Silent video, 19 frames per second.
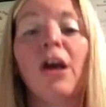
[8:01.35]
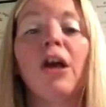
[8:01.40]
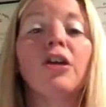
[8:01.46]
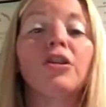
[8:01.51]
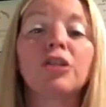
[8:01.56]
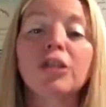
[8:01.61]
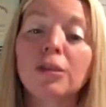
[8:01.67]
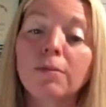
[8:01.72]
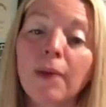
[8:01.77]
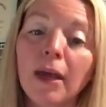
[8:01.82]

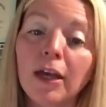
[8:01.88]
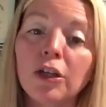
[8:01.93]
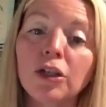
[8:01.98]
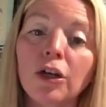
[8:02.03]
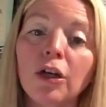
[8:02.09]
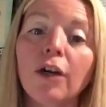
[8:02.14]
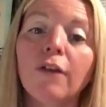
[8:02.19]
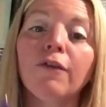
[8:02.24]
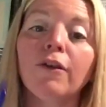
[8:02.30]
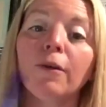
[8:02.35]
Just make
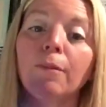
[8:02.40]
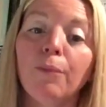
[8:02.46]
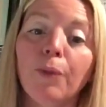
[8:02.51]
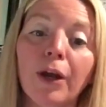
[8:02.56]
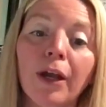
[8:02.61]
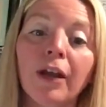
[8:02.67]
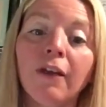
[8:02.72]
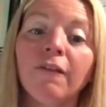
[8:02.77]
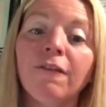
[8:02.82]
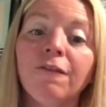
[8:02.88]
sure if you're
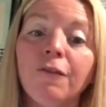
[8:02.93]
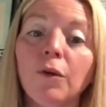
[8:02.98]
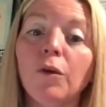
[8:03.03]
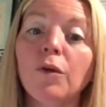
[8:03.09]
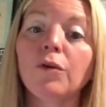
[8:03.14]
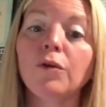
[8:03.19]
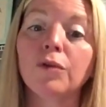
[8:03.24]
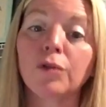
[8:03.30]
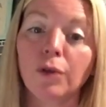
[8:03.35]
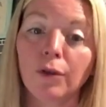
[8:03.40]
bringing
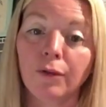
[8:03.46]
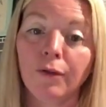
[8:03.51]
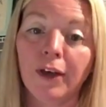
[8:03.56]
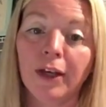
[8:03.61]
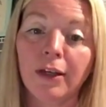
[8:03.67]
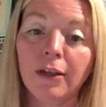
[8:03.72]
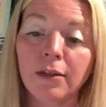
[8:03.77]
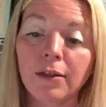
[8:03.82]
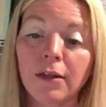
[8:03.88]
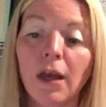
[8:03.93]
full
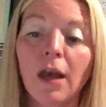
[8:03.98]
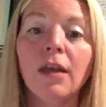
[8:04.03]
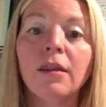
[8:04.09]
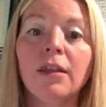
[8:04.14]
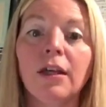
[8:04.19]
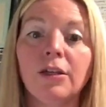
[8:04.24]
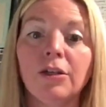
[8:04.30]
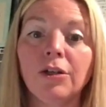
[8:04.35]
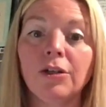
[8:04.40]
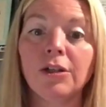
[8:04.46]
servings
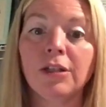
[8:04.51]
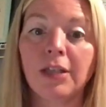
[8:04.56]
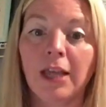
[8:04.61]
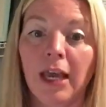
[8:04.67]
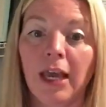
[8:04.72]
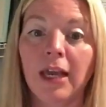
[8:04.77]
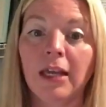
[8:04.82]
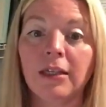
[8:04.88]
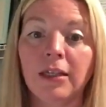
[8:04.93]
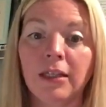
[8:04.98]
that you're
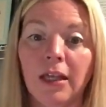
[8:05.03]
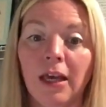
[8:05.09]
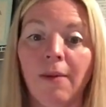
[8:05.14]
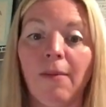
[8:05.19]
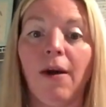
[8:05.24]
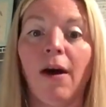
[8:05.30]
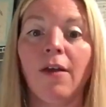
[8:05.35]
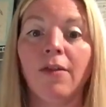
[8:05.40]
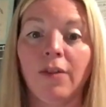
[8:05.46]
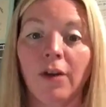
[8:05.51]
saying to them
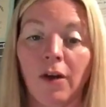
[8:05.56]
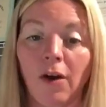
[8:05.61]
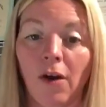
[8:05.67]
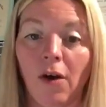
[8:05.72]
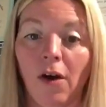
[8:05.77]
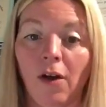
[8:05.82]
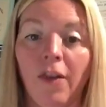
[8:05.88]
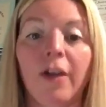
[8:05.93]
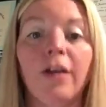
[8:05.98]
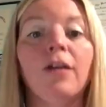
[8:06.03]
on the
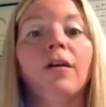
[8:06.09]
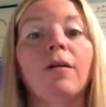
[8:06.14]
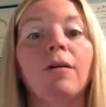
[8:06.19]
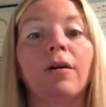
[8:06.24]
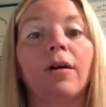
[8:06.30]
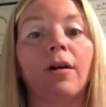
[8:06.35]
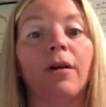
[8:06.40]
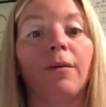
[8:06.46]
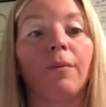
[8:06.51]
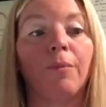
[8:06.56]
call that you're
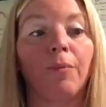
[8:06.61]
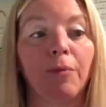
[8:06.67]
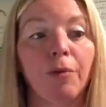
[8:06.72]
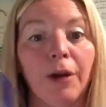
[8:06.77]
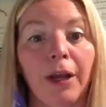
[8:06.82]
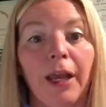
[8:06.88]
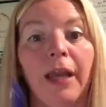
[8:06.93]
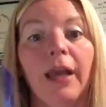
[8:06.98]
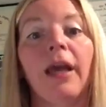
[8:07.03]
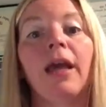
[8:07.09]
going to
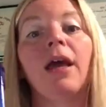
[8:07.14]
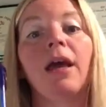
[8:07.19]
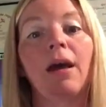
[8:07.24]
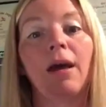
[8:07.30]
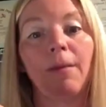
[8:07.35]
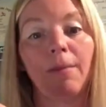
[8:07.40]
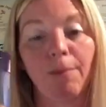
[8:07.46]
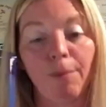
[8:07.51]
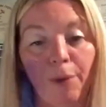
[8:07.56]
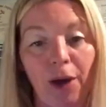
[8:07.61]
bring
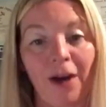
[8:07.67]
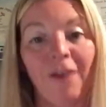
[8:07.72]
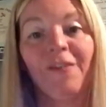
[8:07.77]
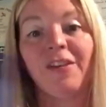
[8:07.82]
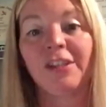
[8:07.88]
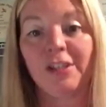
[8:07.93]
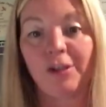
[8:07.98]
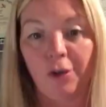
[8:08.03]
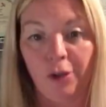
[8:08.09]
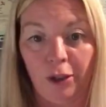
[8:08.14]

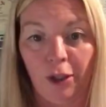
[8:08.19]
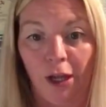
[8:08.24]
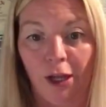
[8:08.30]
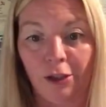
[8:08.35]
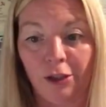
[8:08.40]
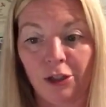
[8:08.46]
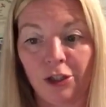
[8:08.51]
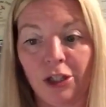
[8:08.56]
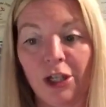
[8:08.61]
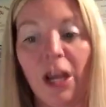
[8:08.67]
breakfast or
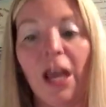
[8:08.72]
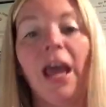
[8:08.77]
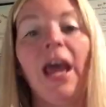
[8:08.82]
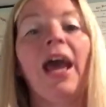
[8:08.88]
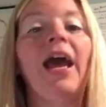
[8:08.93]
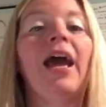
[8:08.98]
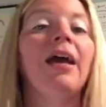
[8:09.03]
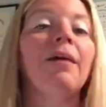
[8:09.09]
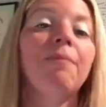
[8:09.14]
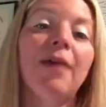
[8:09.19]
lunch.
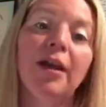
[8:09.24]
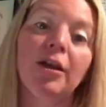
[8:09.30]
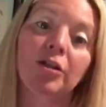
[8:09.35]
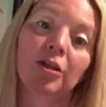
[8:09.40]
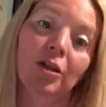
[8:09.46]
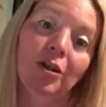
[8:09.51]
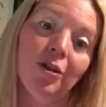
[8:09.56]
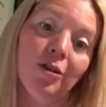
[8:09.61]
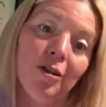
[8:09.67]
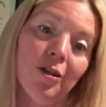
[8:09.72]
And make
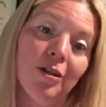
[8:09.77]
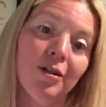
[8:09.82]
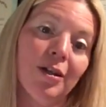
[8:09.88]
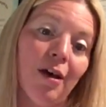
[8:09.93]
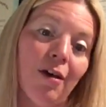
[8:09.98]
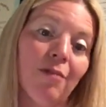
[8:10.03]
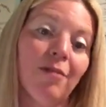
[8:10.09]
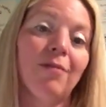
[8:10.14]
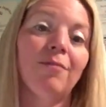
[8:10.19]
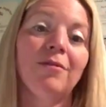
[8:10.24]
sure to
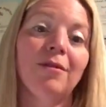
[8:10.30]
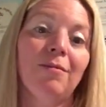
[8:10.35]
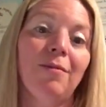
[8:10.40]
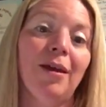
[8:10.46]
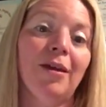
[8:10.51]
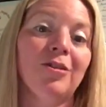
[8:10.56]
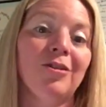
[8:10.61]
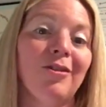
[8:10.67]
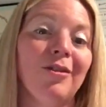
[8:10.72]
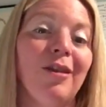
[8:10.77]
tell them to
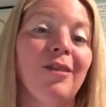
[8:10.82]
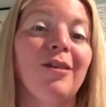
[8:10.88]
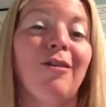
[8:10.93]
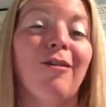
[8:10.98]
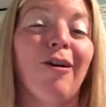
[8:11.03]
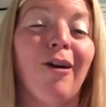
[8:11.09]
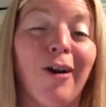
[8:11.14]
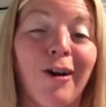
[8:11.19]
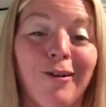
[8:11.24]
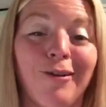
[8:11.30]
make sure that they're
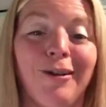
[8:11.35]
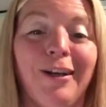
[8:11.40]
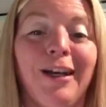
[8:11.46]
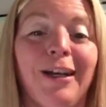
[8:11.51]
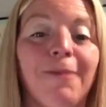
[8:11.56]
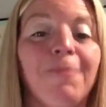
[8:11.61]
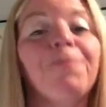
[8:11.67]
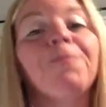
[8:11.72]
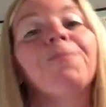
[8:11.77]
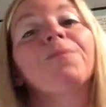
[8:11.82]

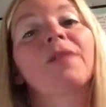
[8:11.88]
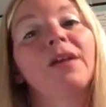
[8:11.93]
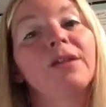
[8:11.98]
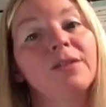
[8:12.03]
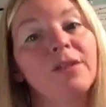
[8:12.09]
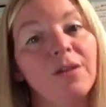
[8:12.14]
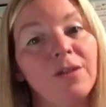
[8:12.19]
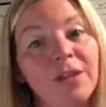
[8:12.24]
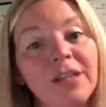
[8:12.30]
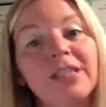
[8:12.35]
hungry.
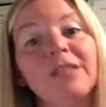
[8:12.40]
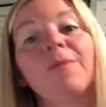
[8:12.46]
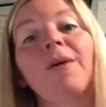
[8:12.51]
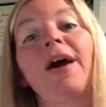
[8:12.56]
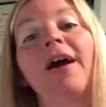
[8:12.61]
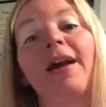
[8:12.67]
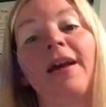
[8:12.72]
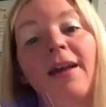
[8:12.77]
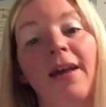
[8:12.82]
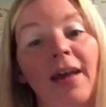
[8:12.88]
So this
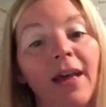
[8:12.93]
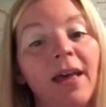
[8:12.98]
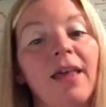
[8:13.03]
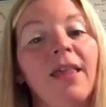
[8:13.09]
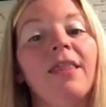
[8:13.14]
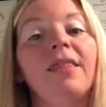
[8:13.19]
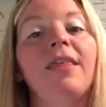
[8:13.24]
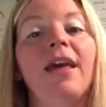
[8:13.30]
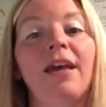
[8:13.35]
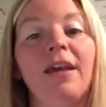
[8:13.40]
way
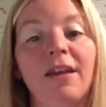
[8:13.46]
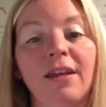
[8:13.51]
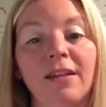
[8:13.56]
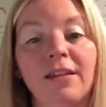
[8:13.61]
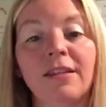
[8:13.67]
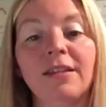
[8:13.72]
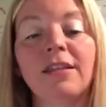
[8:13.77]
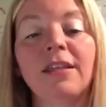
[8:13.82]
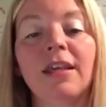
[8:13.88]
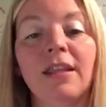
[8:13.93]
they could
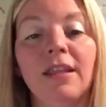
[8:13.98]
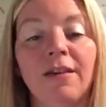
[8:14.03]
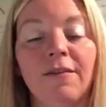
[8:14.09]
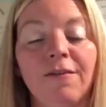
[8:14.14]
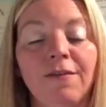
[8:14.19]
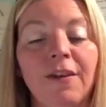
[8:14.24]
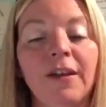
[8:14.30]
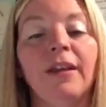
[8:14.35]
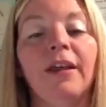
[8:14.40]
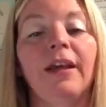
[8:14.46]
see the
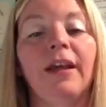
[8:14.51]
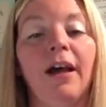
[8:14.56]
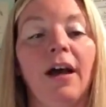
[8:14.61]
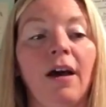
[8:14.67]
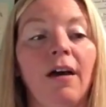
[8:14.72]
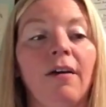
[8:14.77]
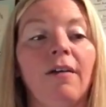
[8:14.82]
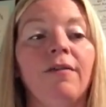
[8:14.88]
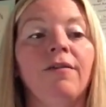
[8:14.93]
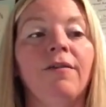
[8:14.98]
feeling
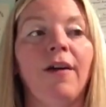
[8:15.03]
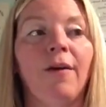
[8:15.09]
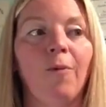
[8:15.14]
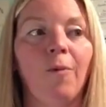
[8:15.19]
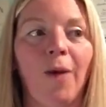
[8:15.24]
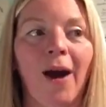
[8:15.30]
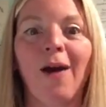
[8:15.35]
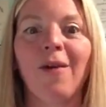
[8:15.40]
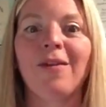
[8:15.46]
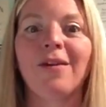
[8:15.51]
of,
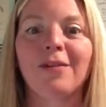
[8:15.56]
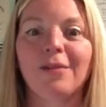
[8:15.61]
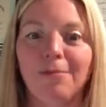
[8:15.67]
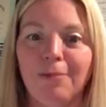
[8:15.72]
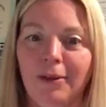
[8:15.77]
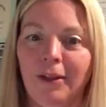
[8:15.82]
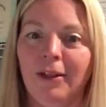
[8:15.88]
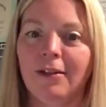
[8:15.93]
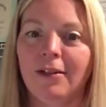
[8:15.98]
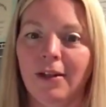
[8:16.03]
wow, this
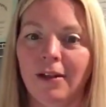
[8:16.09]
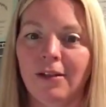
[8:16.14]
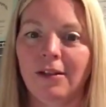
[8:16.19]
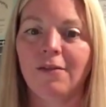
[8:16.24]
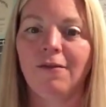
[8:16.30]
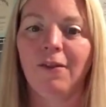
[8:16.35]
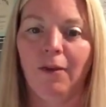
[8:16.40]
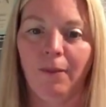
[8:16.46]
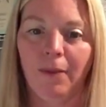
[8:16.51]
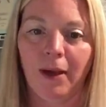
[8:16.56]
really does
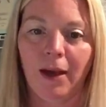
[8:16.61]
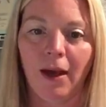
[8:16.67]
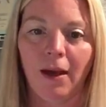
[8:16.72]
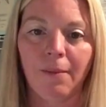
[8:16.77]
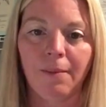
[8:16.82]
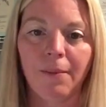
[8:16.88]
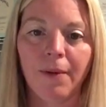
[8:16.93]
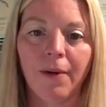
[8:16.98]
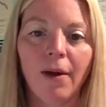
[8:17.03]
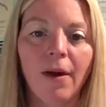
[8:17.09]
fill me up.